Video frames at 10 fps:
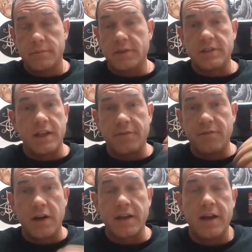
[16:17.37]
Does he like
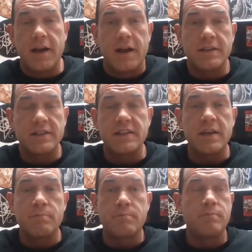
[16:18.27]
fucking? uh Does he
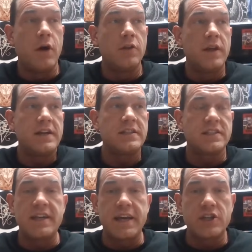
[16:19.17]
think Paul Lenny's a
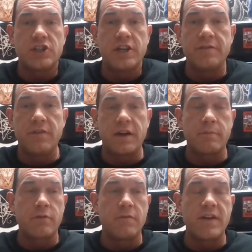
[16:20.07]
sack of shit?
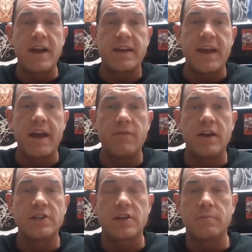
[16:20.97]
Fucking Profanatica
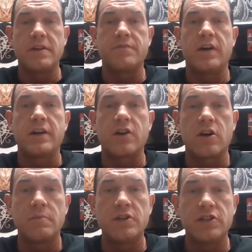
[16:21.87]
hedge, complete fucking
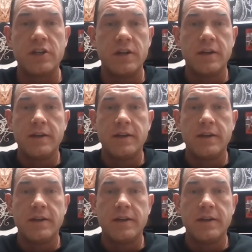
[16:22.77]
garbage.